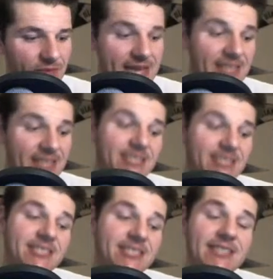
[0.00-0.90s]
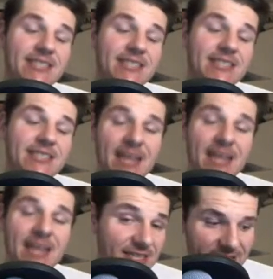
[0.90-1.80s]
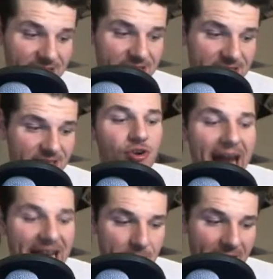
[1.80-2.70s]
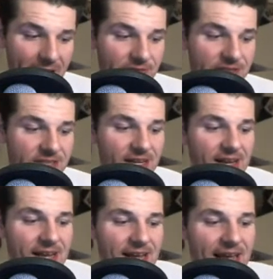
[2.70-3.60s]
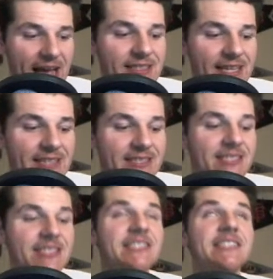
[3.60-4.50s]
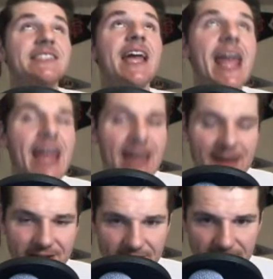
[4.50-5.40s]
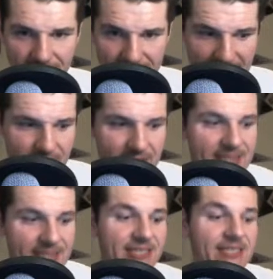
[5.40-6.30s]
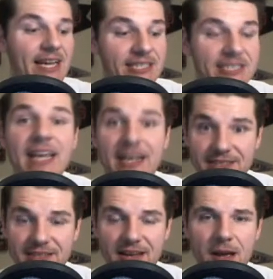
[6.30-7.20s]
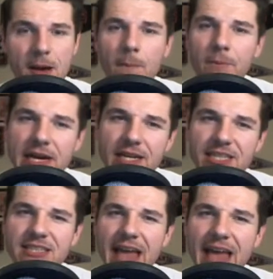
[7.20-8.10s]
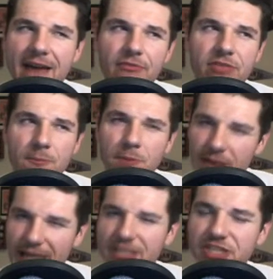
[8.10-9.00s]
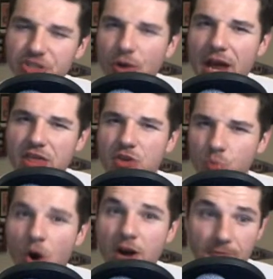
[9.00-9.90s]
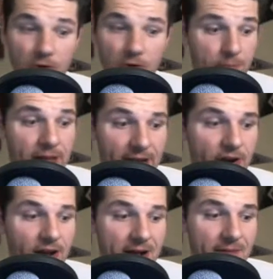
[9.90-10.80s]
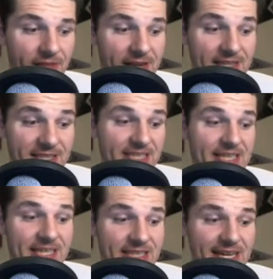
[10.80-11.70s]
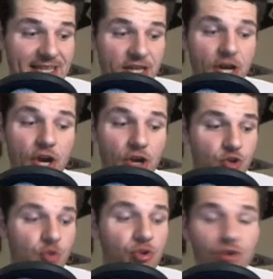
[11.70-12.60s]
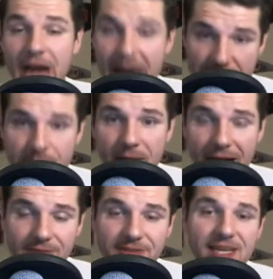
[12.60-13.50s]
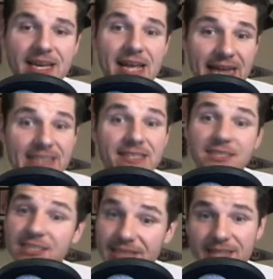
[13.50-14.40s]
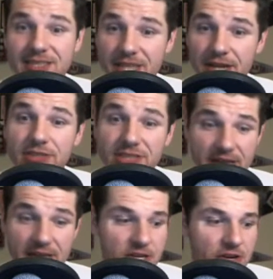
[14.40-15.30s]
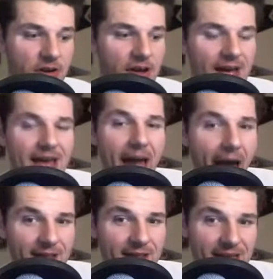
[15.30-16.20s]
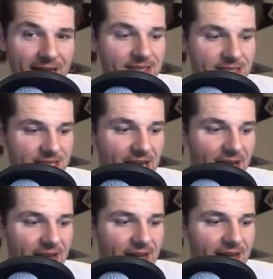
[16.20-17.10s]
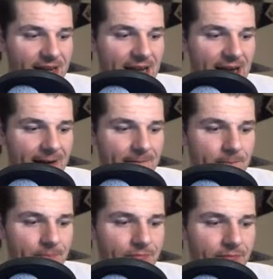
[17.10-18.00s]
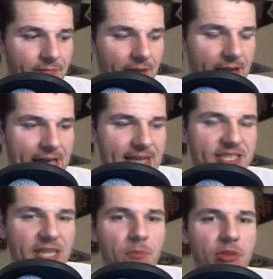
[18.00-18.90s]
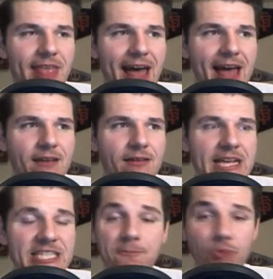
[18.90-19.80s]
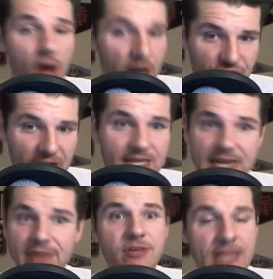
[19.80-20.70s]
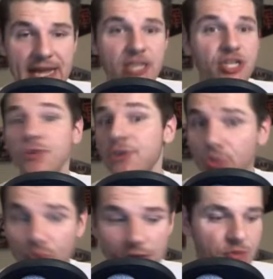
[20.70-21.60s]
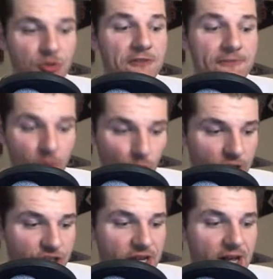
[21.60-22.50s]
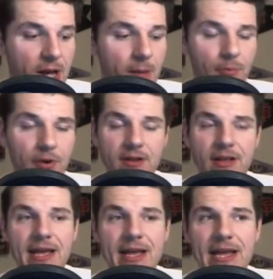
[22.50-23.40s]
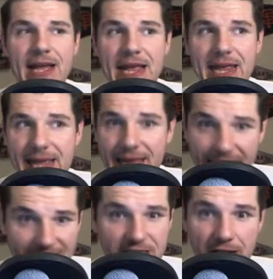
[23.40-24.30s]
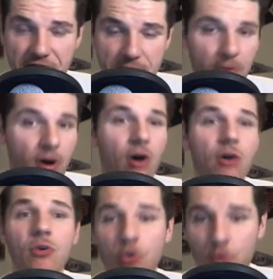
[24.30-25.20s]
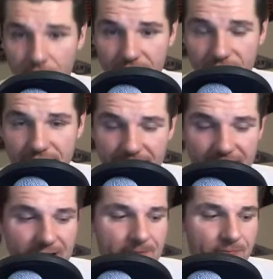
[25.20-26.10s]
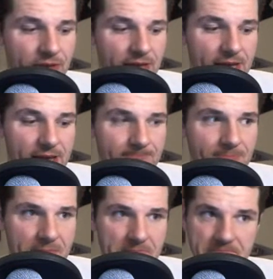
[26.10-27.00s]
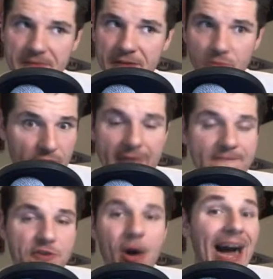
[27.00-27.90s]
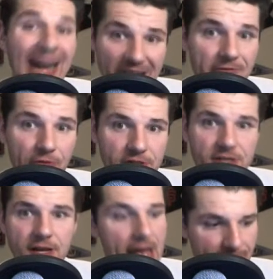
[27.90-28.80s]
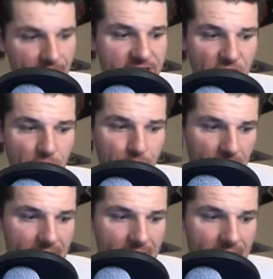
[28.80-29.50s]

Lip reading: He's 6'6", 280 pounds. He has insane length. He's 6'6", but he doesn't have the play strength you'd want for a player that is 6'6", 280 pounds. He's a 6-year senior out of Texas Tech. He's someone that is a project he would need 2 to 3 years to really flourish, but he gets off the ball quickly. He will give you high effort every single play.